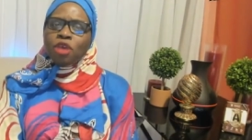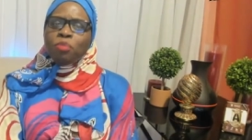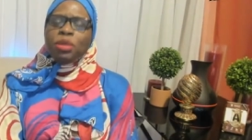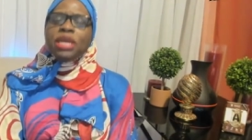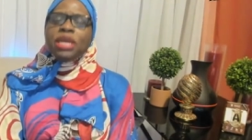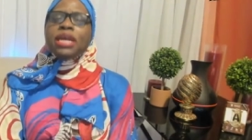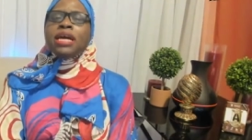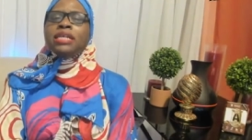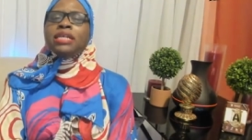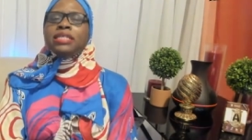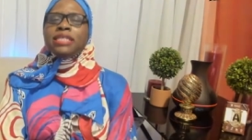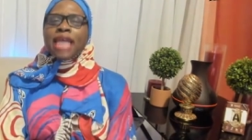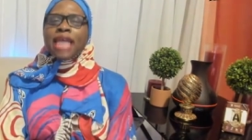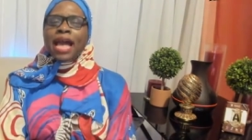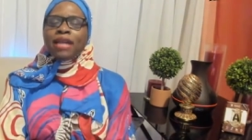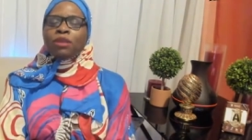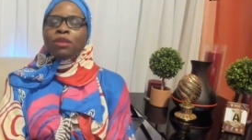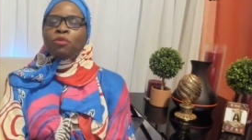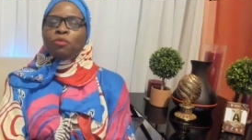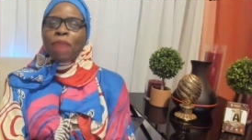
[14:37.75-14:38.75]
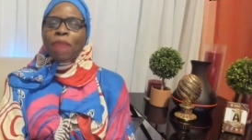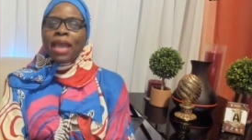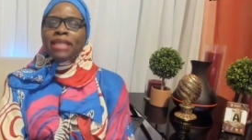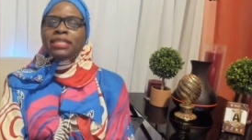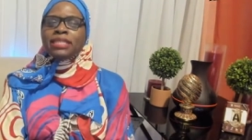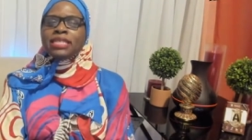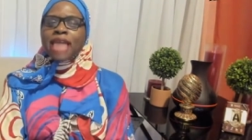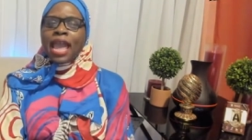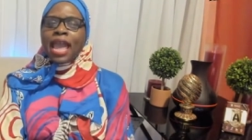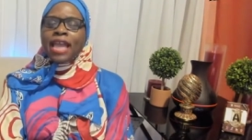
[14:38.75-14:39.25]
because that
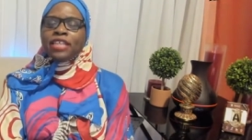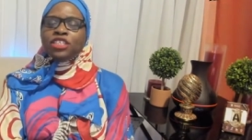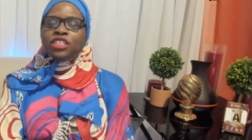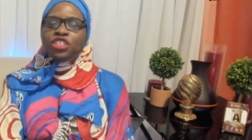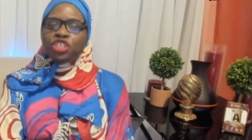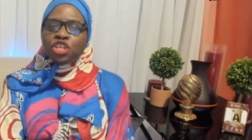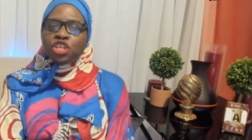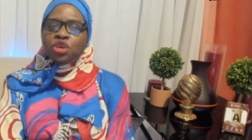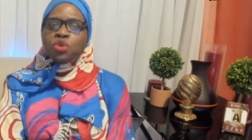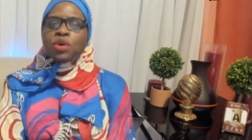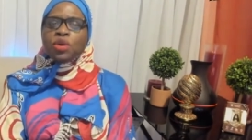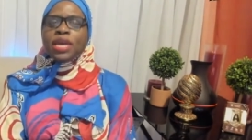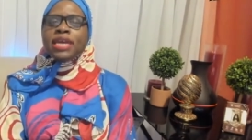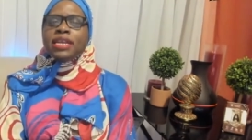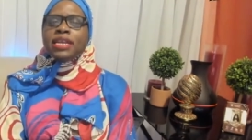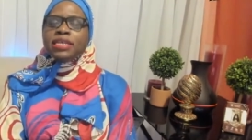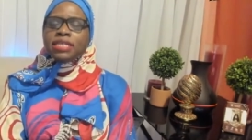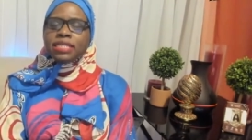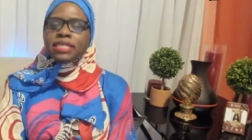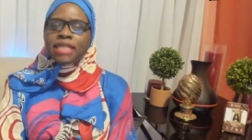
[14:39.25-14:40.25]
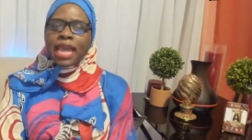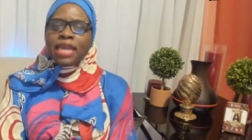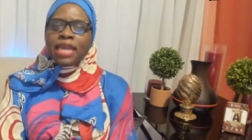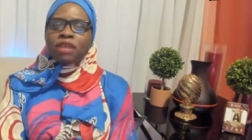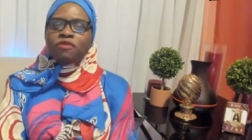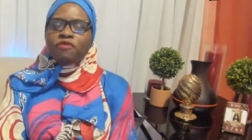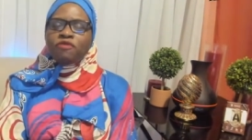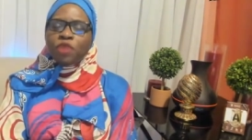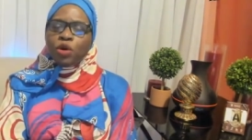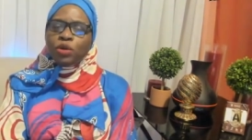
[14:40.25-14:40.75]
maintains you in a state
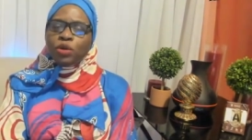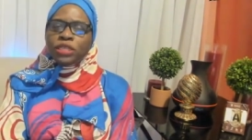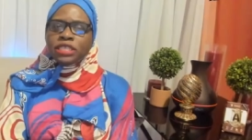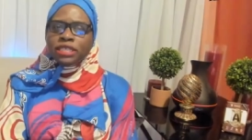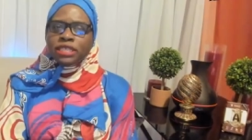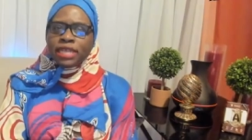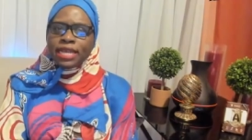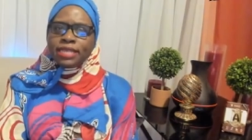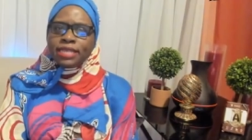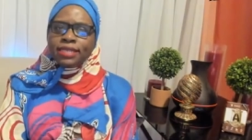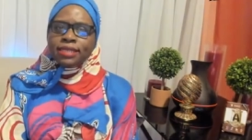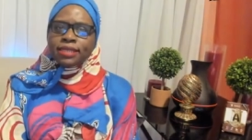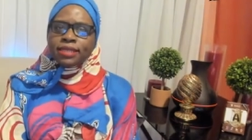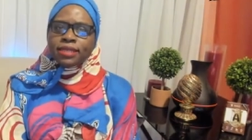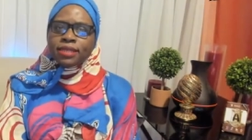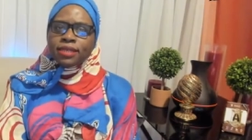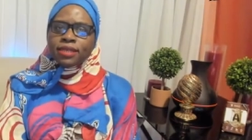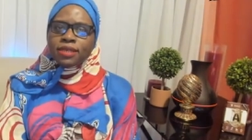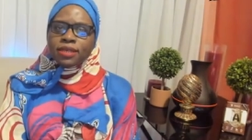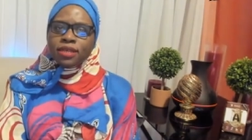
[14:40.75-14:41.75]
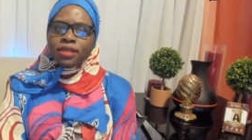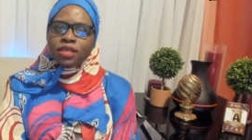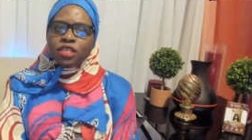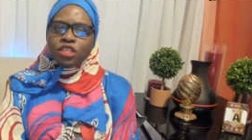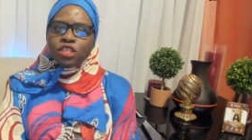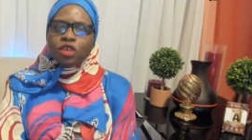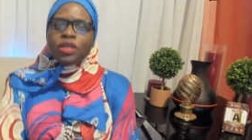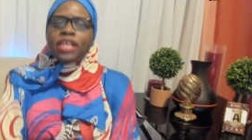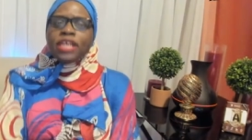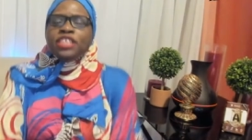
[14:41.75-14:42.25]
of foolishness
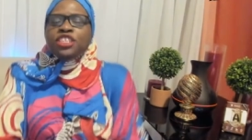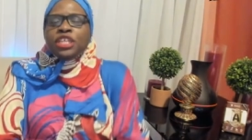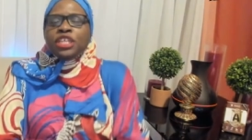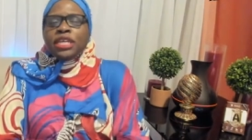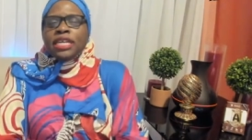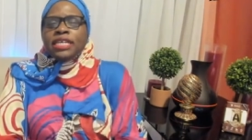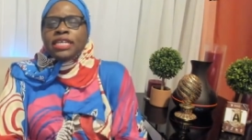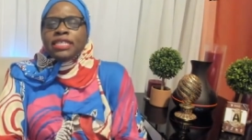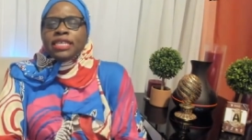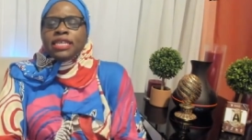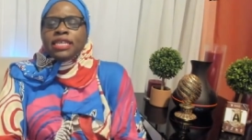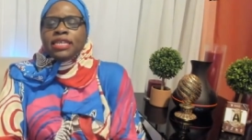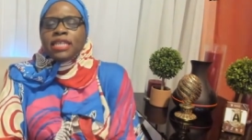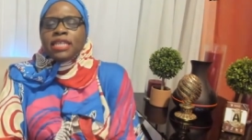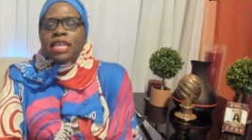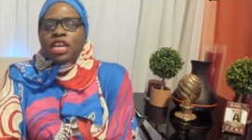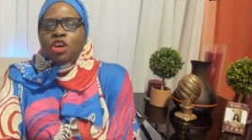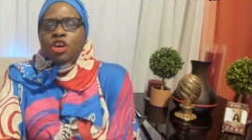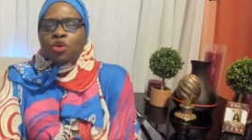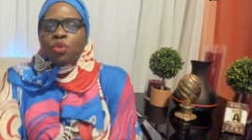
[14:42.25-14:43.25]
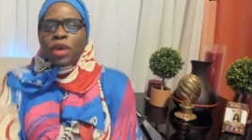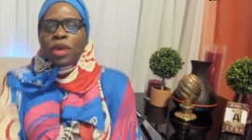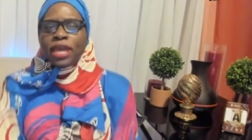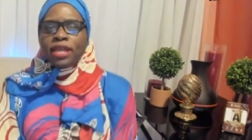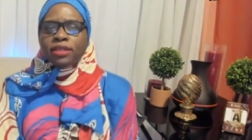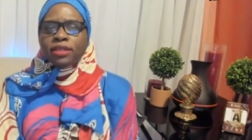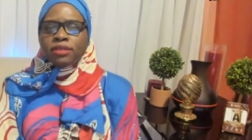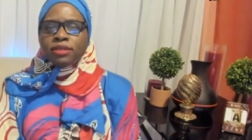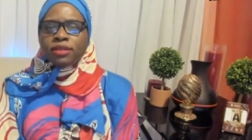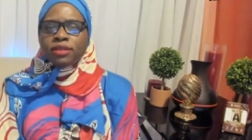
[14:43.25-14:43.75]
so that you're easy to deal with.